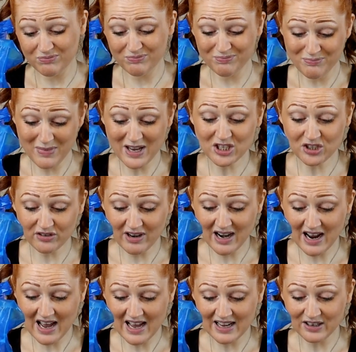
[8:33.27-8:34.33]
measure
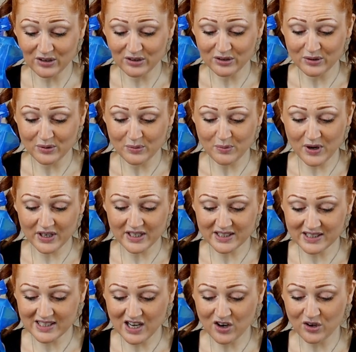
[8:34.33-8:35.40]
it out by
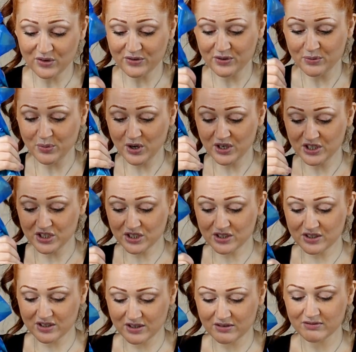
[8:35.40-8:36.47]
yourself by
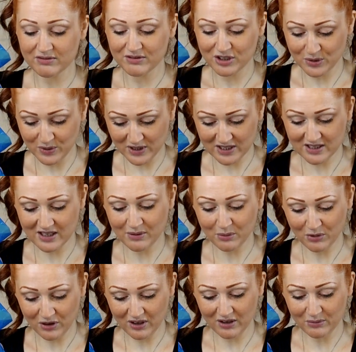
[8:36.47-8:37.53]
just doing the same
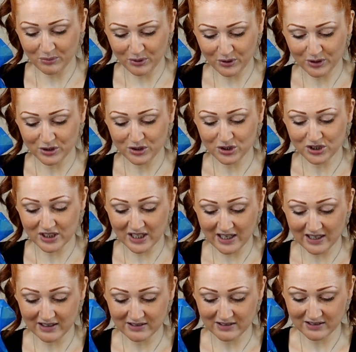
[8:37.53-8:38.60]
thing. Push
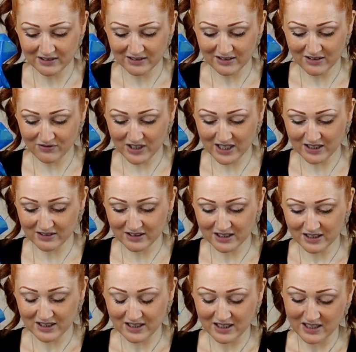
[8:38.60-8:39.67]
down and round
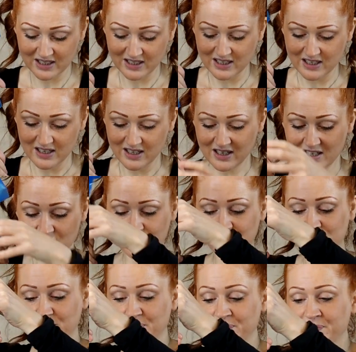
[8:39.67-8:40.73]
and
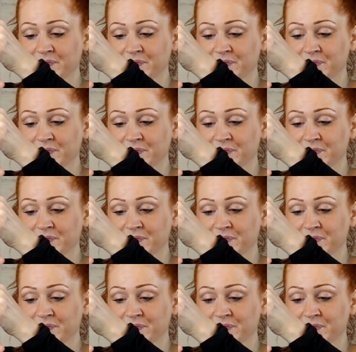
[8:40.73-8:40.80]
lift.